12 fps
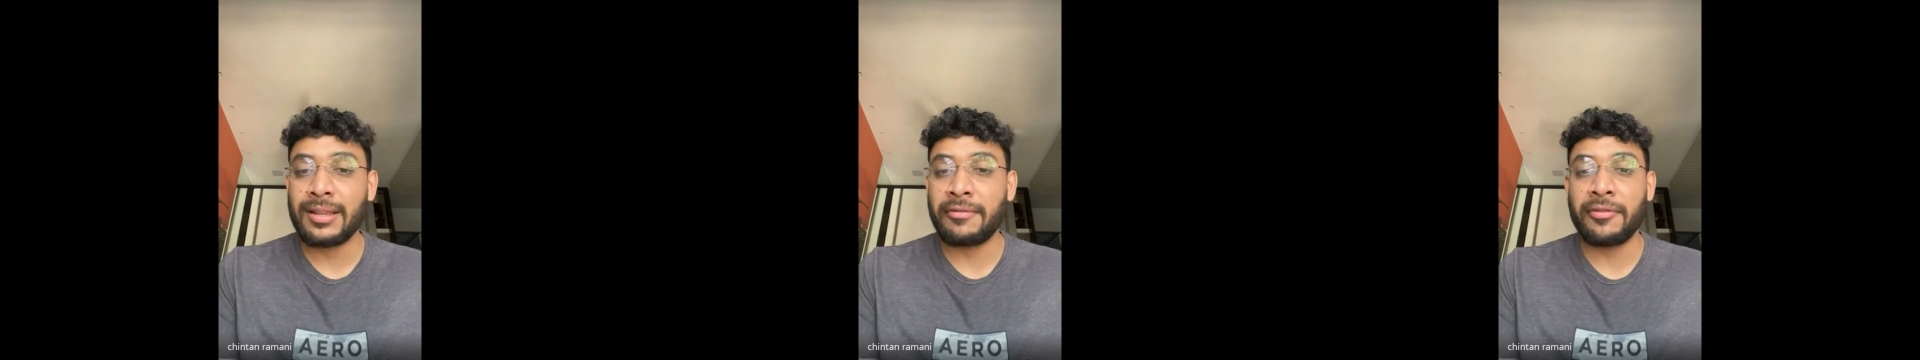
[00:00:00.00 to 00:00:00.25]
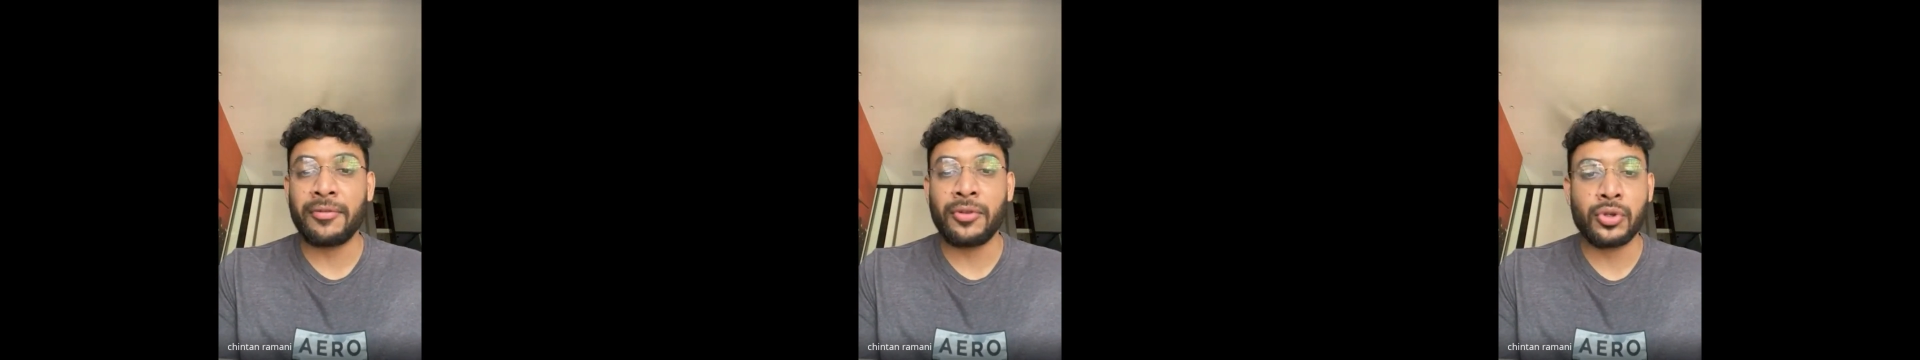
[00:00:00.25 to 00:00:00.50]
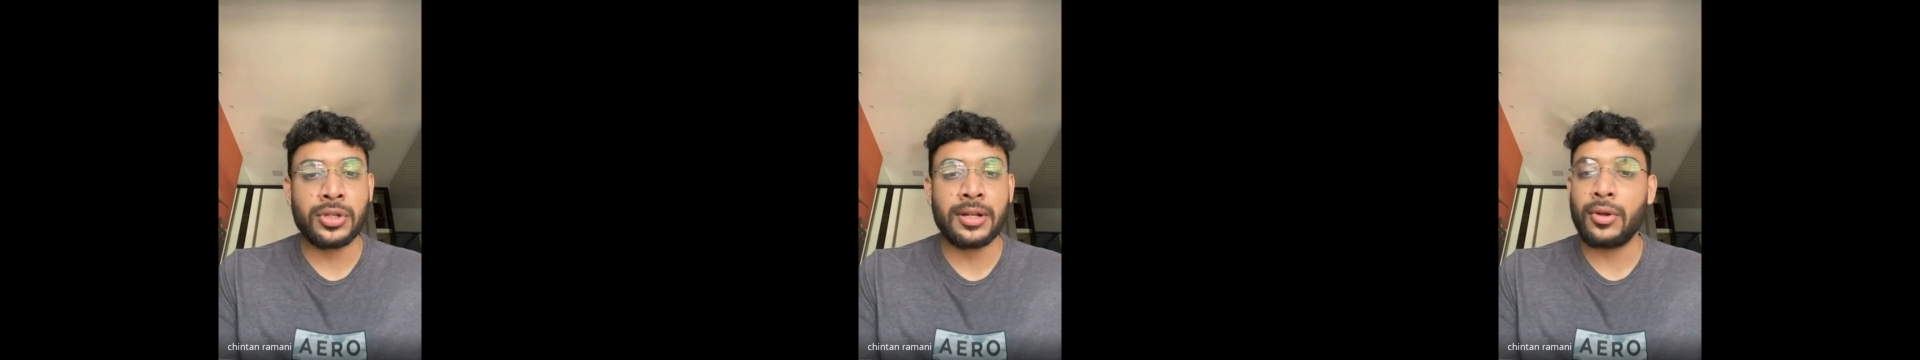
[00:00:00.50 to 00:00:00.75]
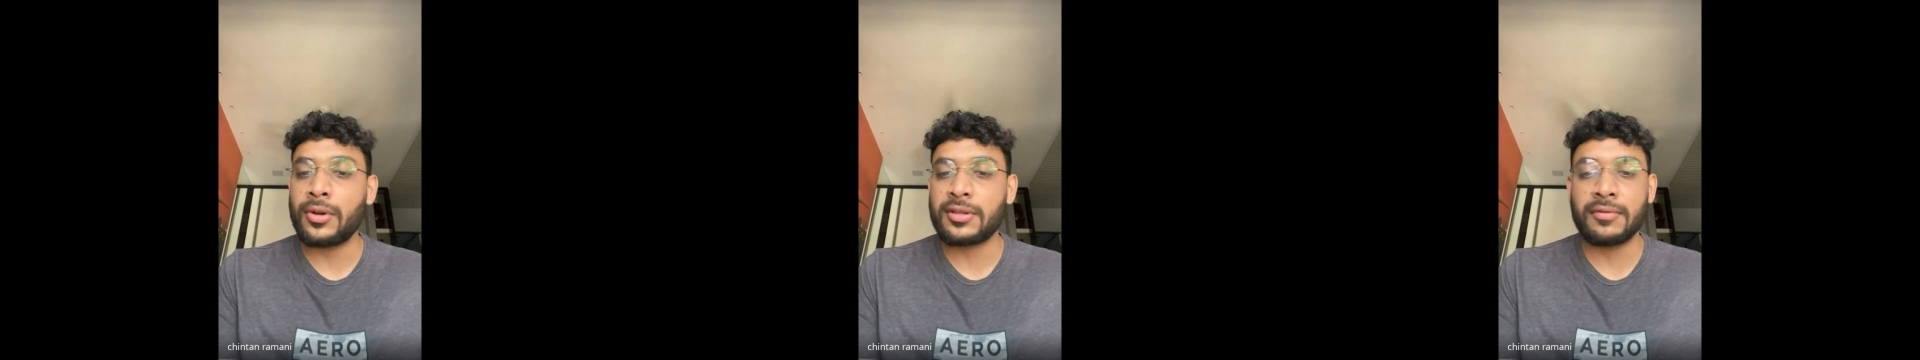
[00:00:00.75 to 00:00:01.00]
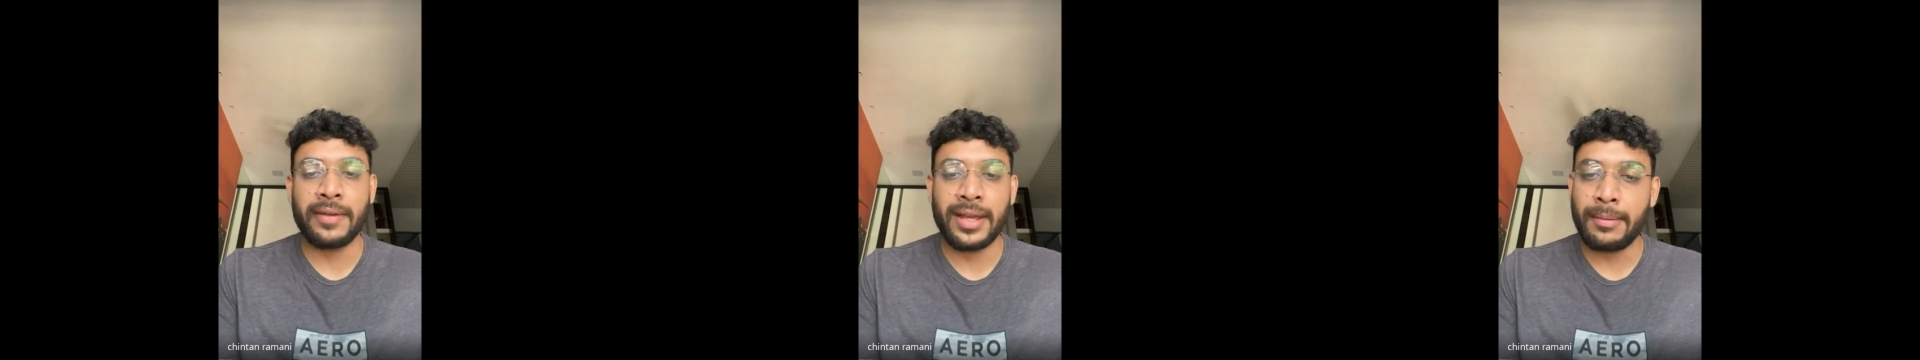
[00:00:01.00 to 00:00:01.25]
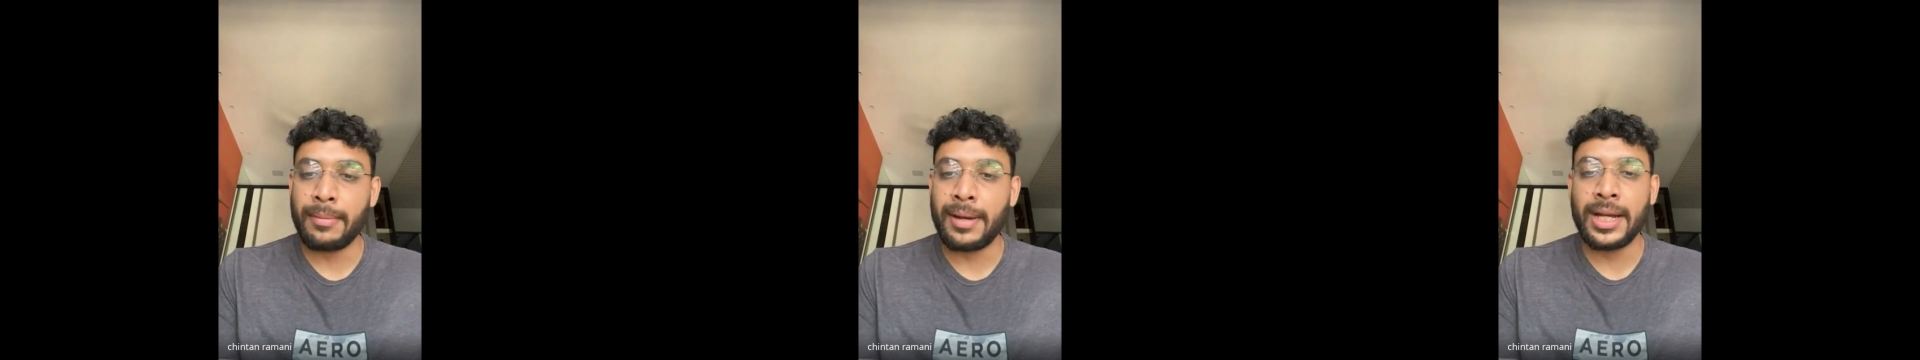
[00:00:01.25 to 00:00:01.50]
the future looks
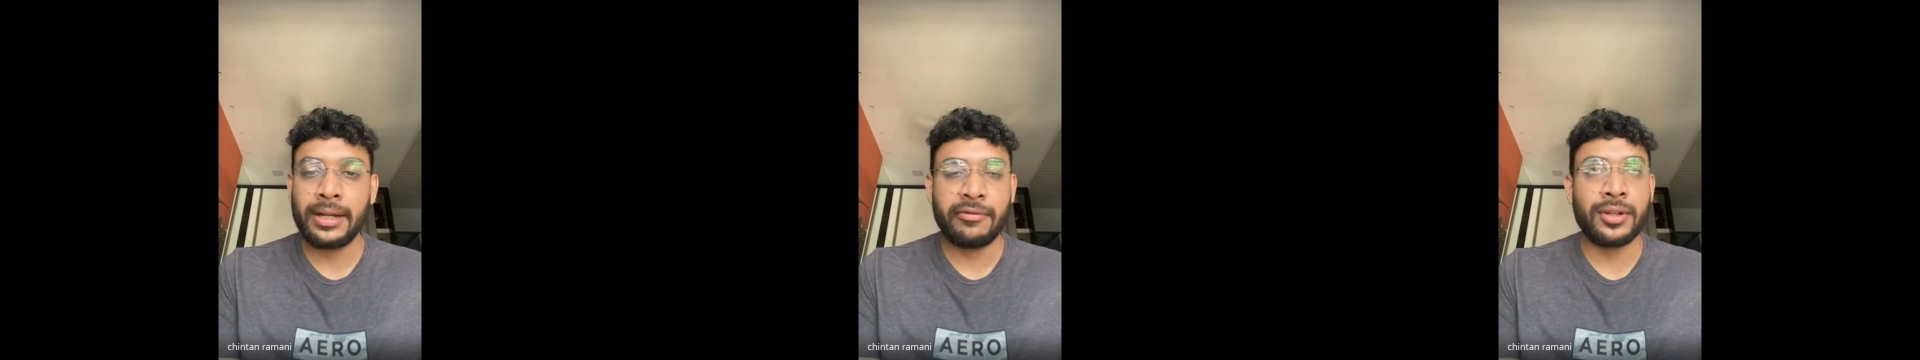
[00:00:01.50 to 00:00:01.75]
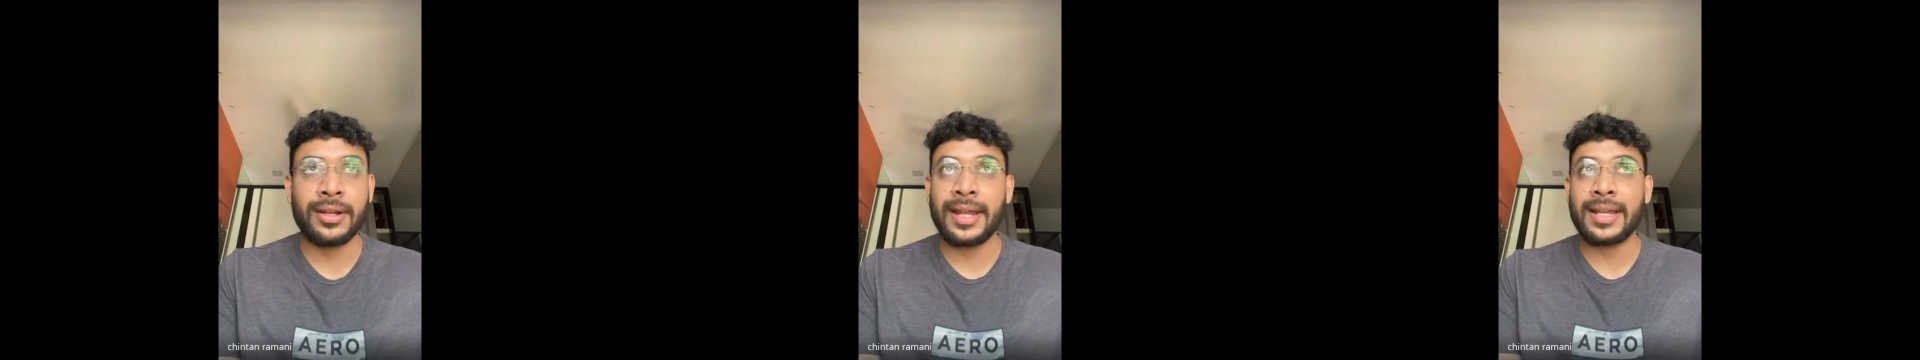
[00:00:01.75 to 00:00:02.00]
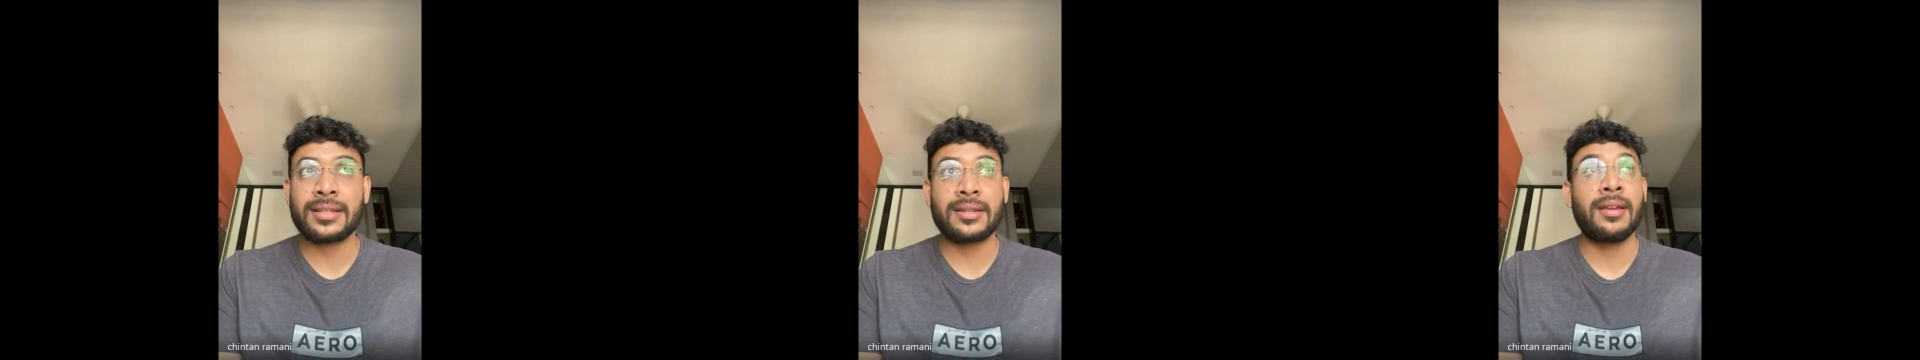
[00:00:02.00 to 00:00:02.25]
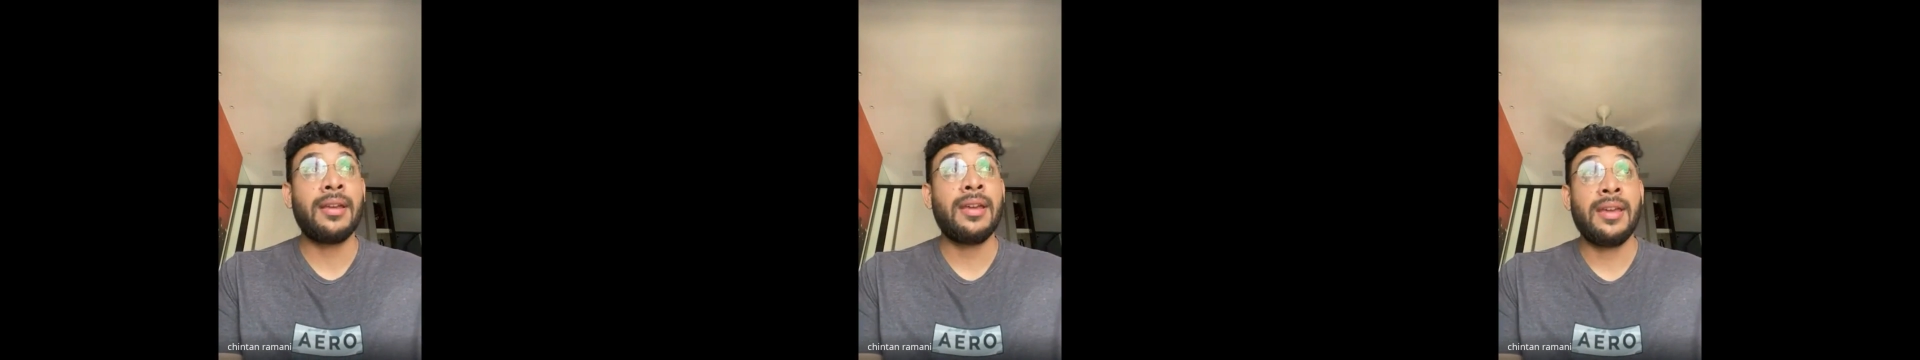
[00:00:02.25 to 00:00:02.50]
very bright for the next